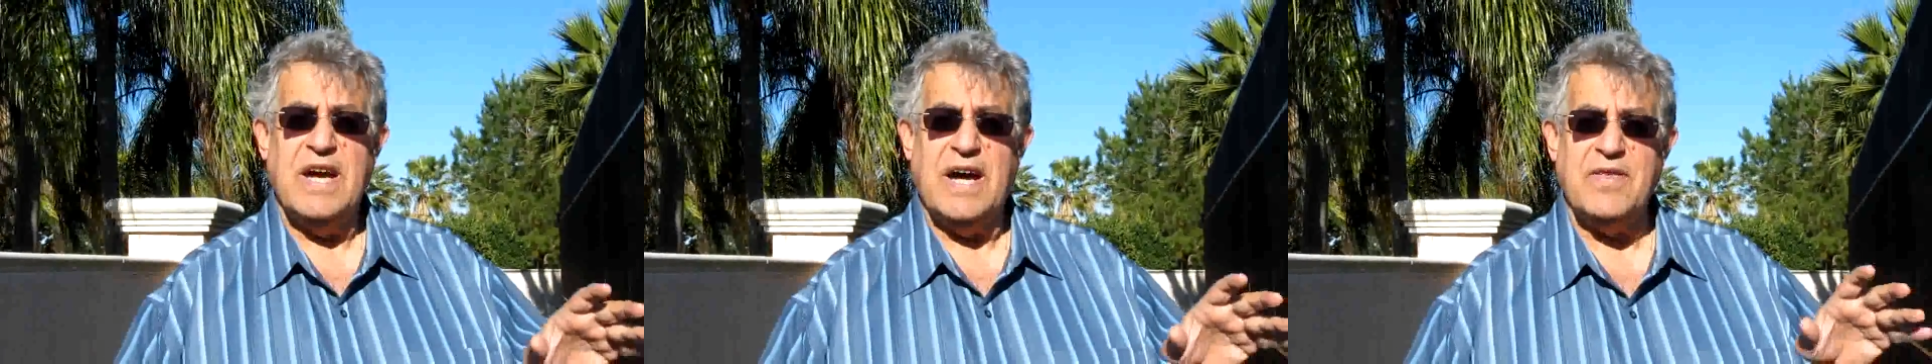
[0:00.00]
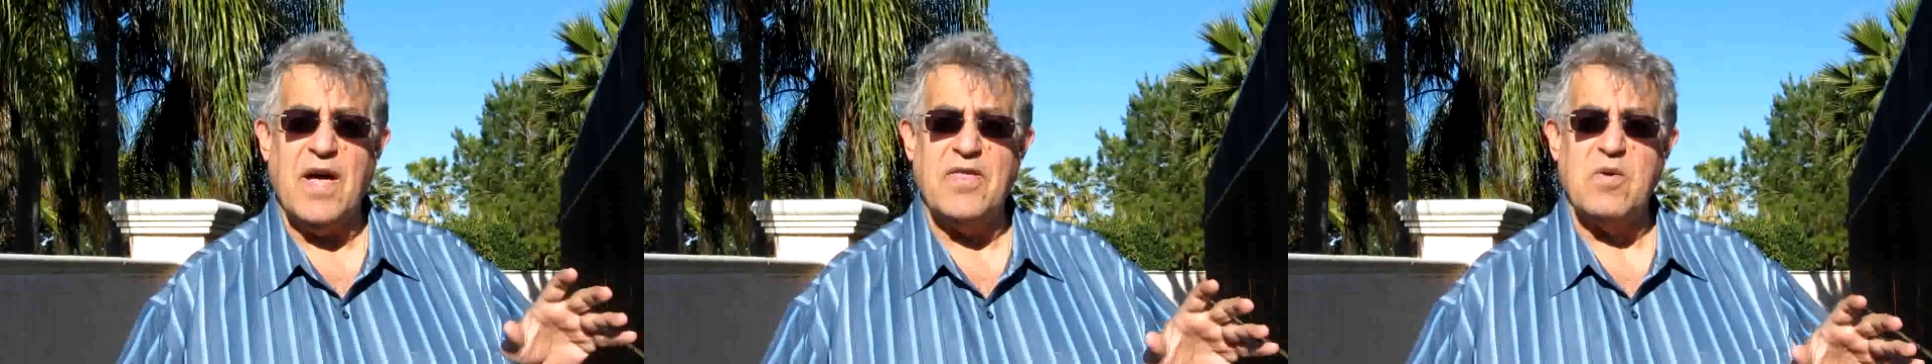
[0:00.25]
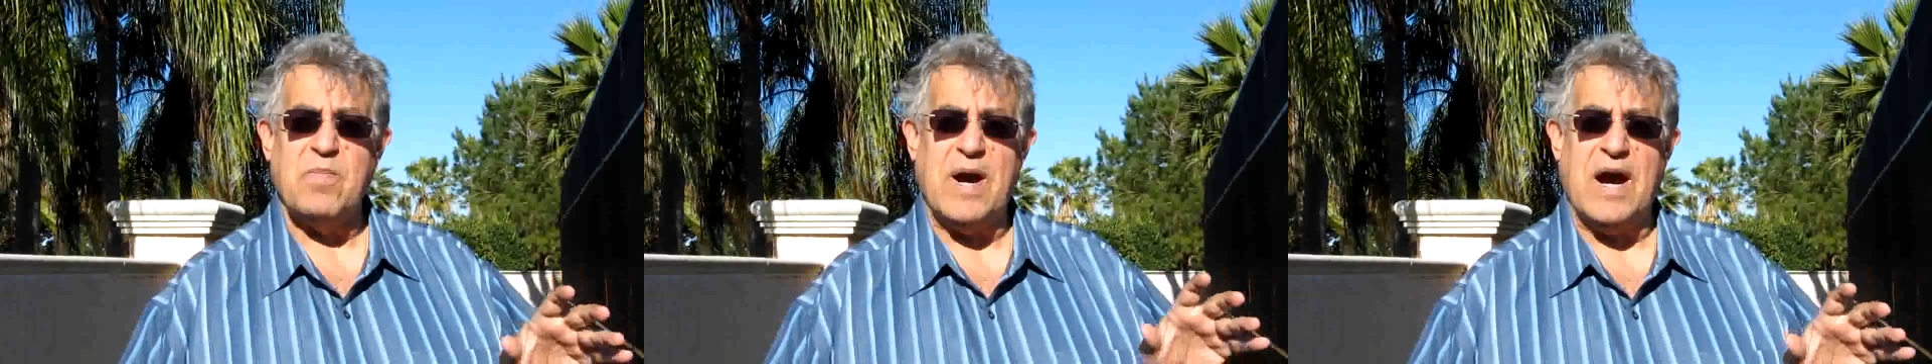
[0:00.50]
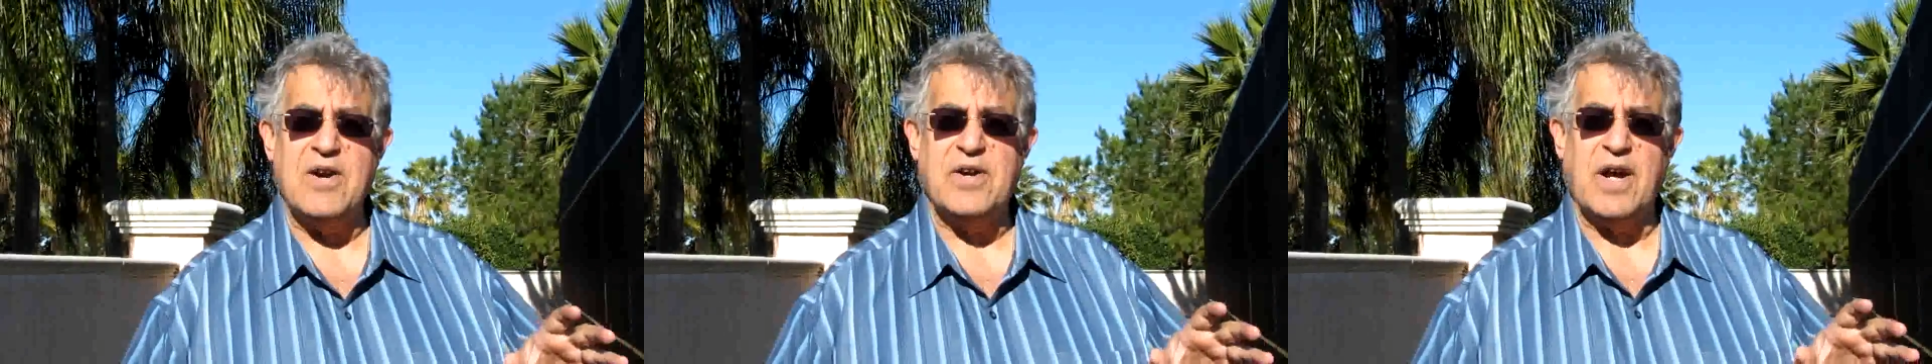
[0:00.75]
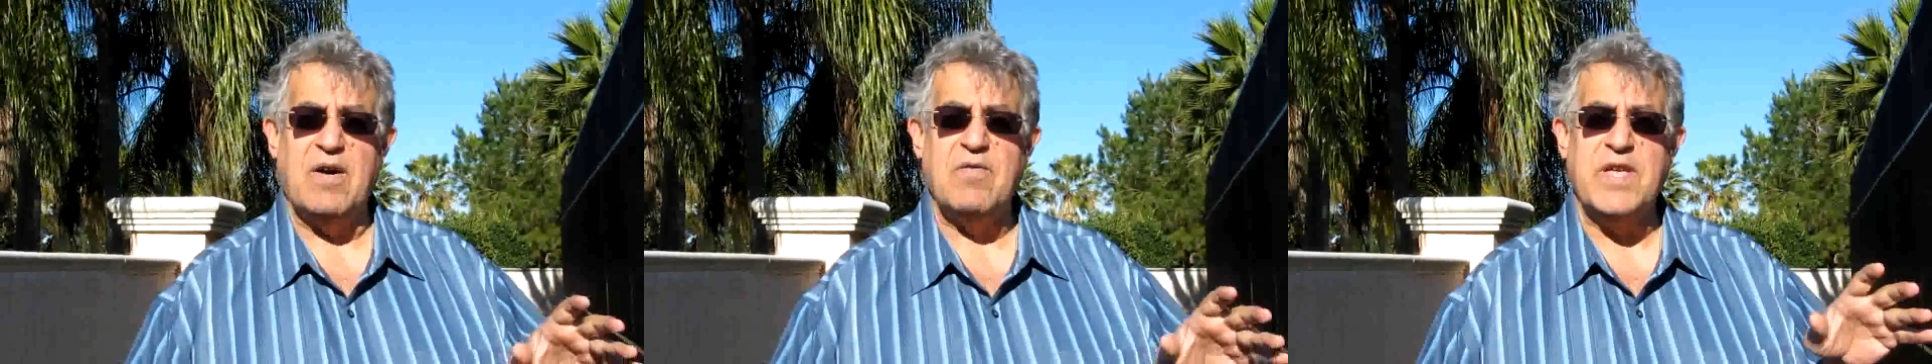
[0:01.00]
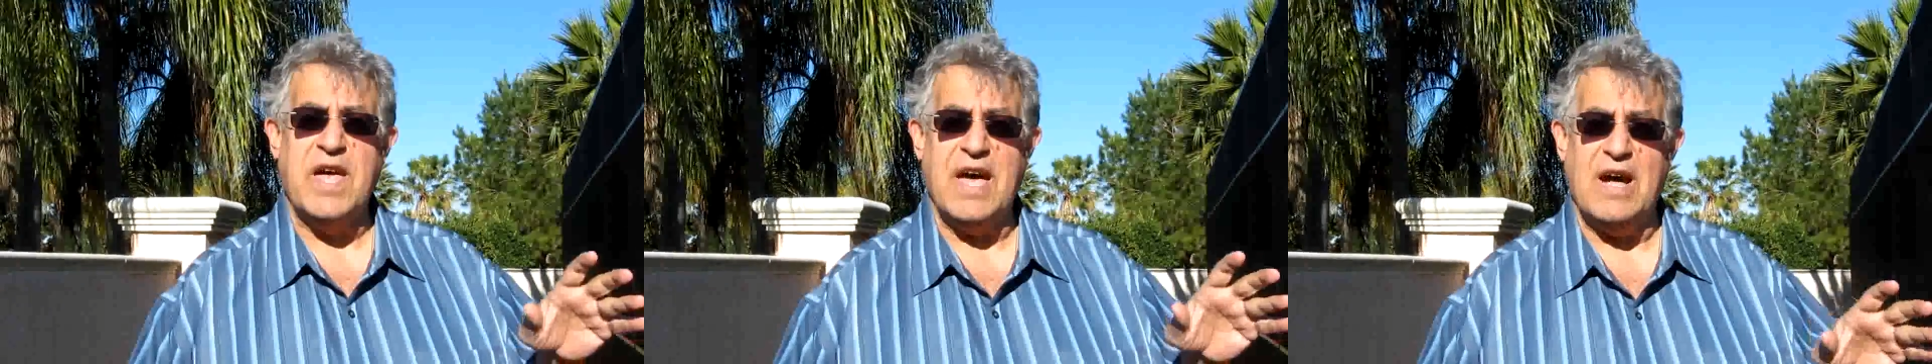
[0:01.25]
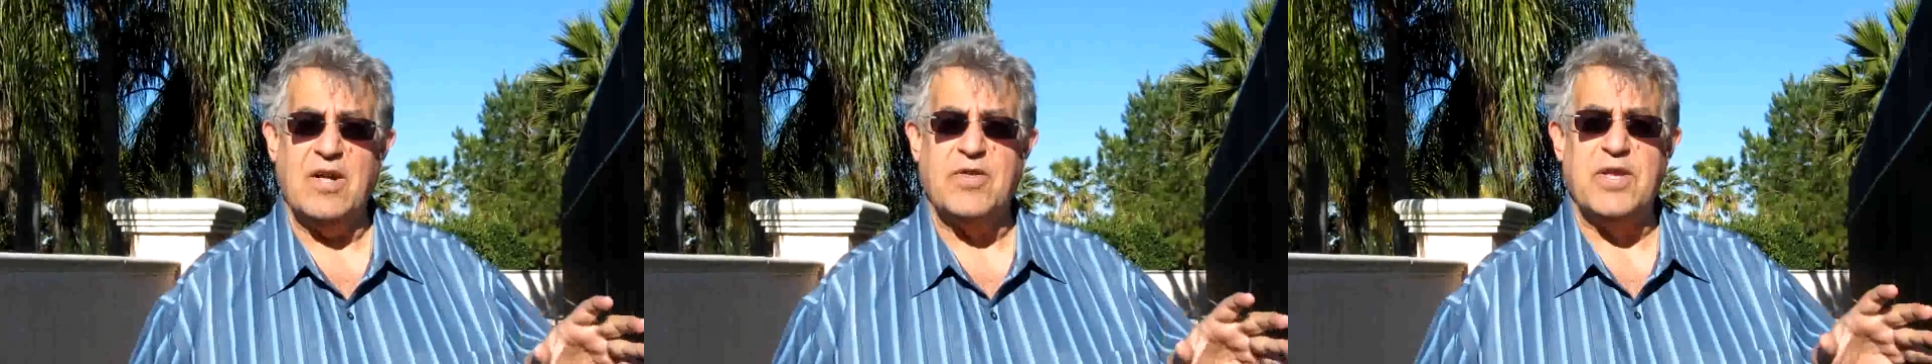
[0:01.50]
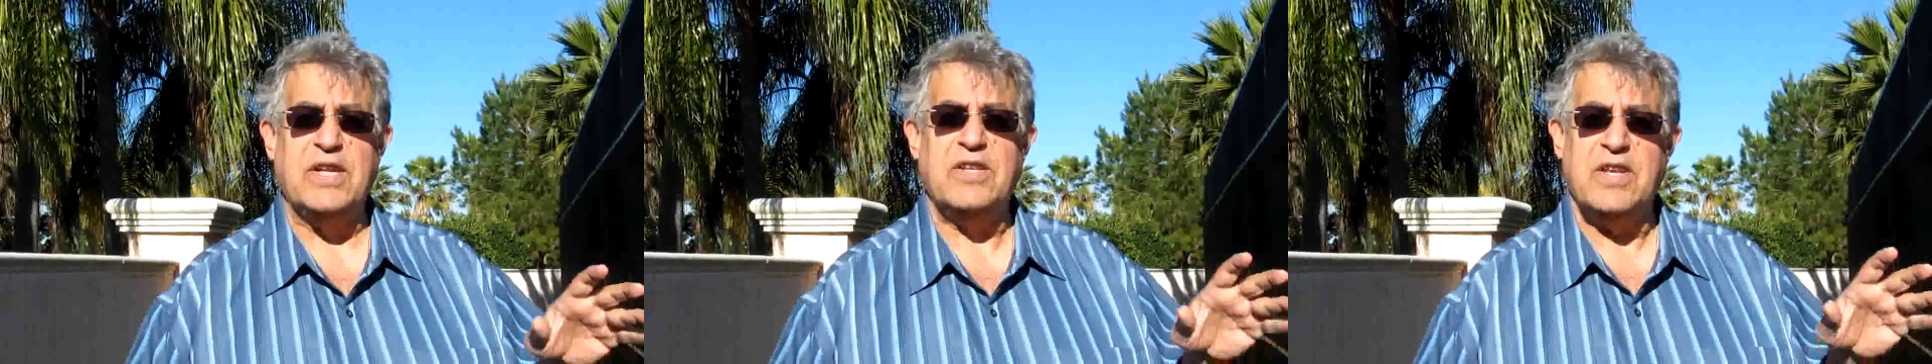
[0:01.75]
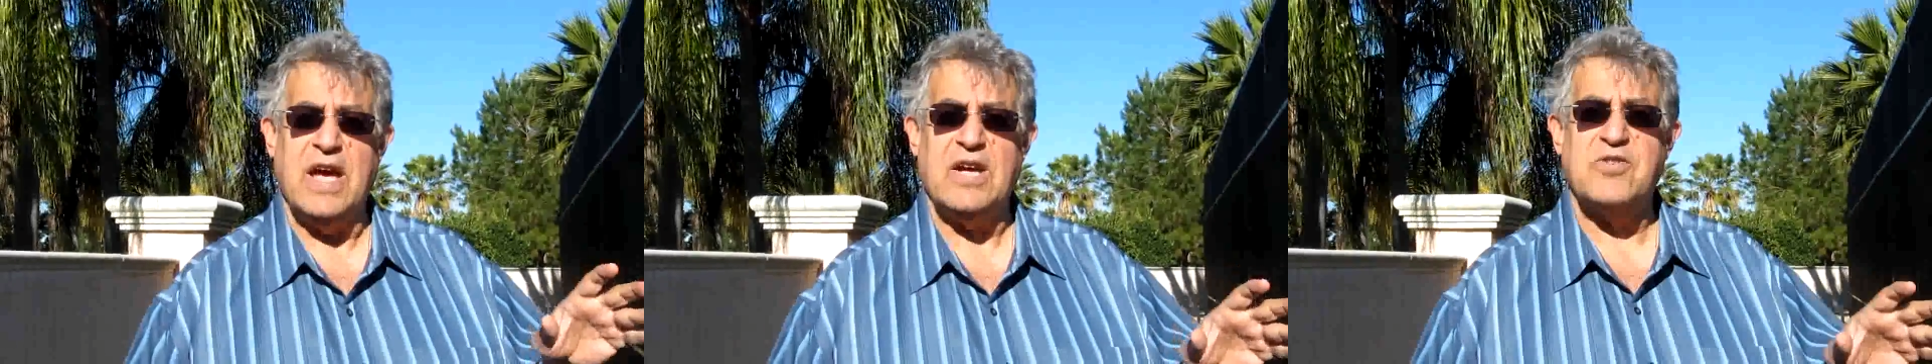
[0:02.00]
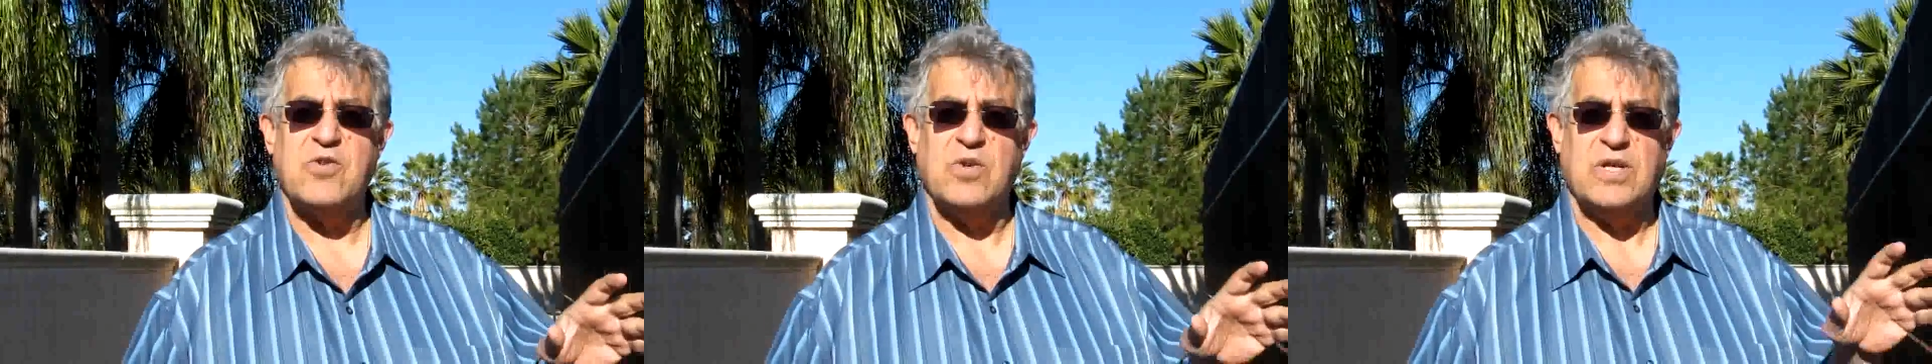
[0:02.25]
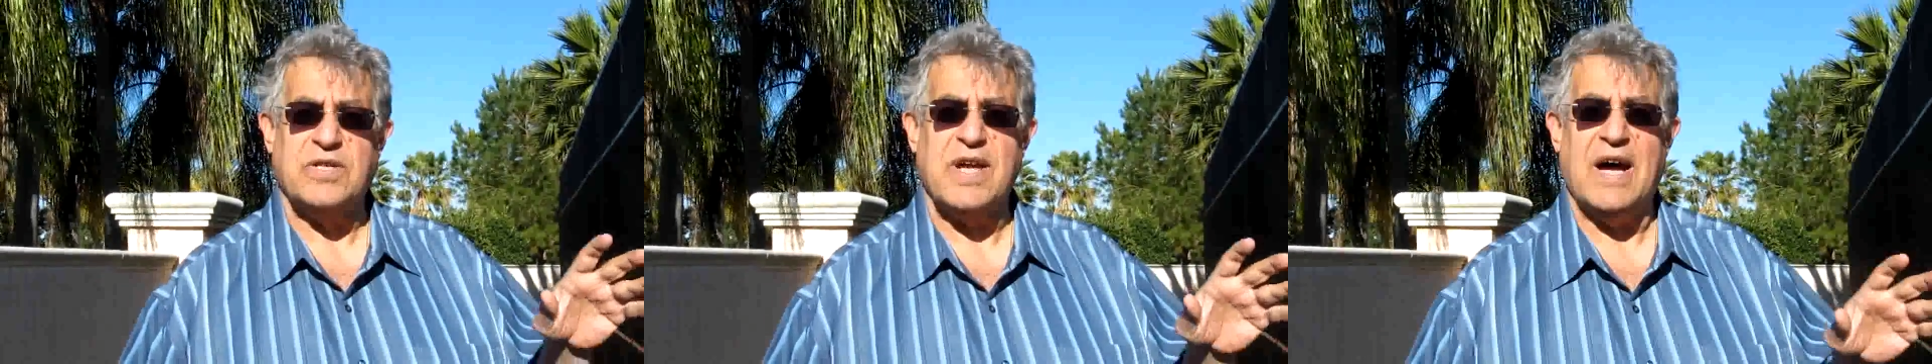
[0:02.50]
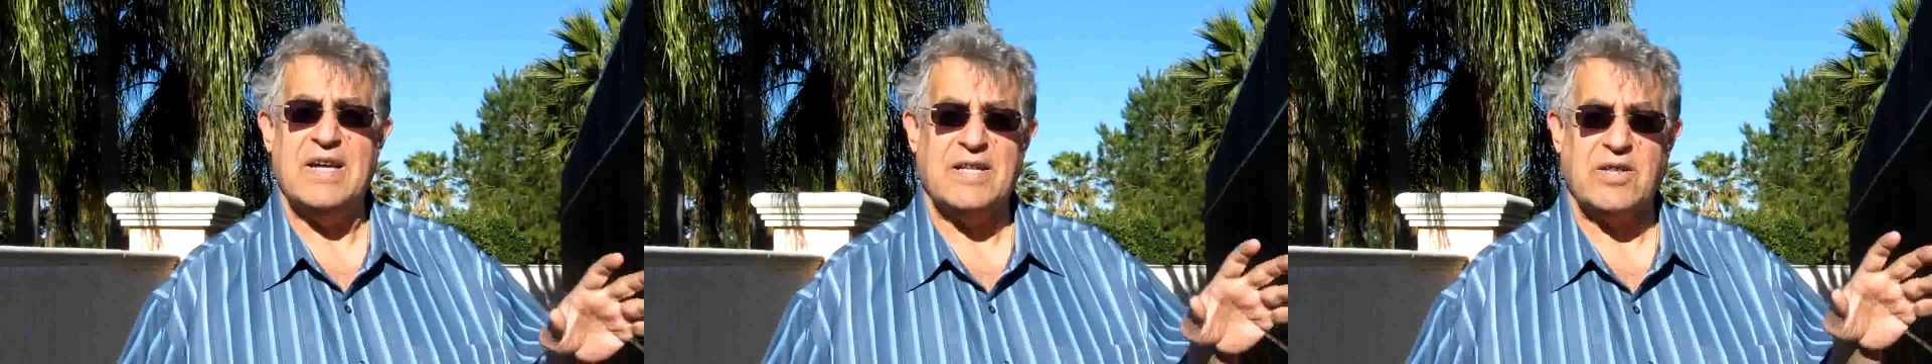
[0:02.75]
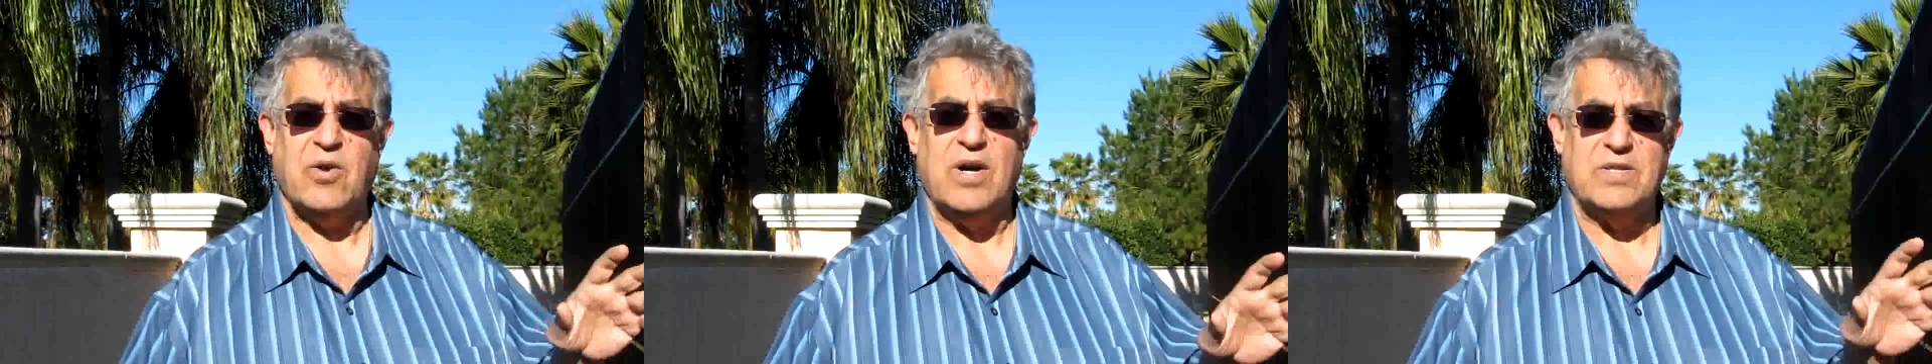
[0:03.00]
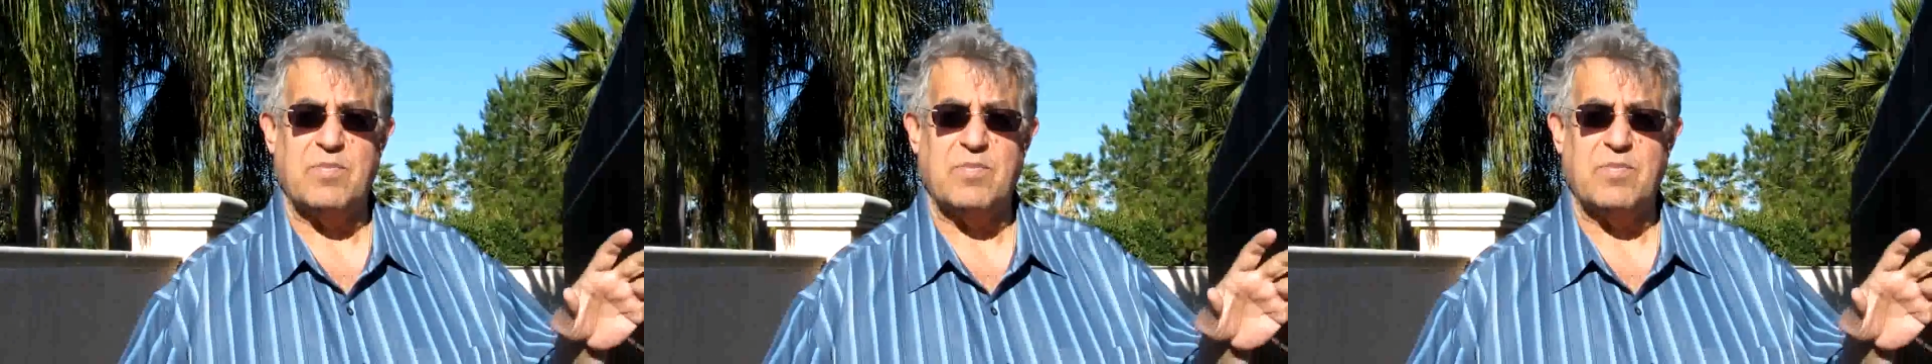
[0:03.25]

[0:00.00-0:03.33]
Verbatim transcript: another part of the Healthy Natural Diet Loss